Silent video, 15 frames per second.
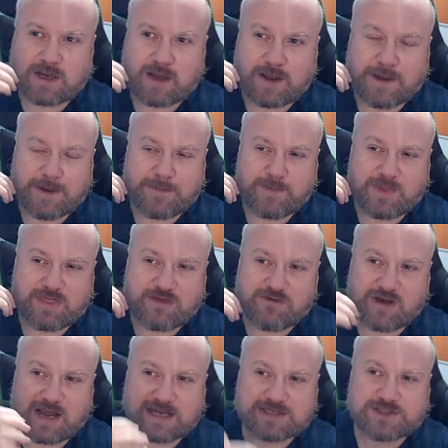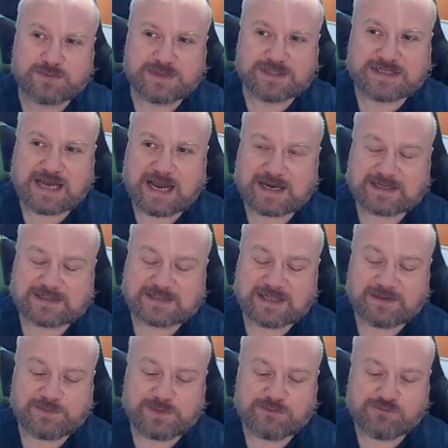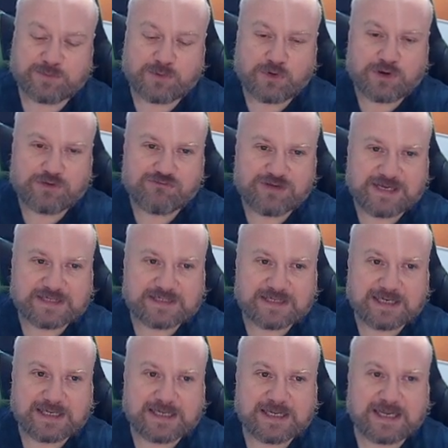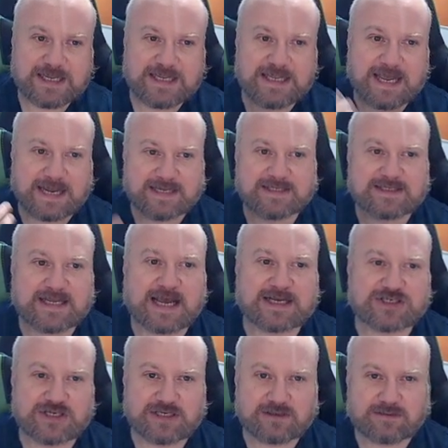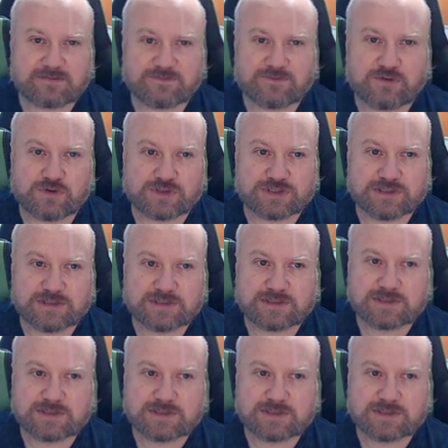there are some attacks that have been reported recently against hashing functions.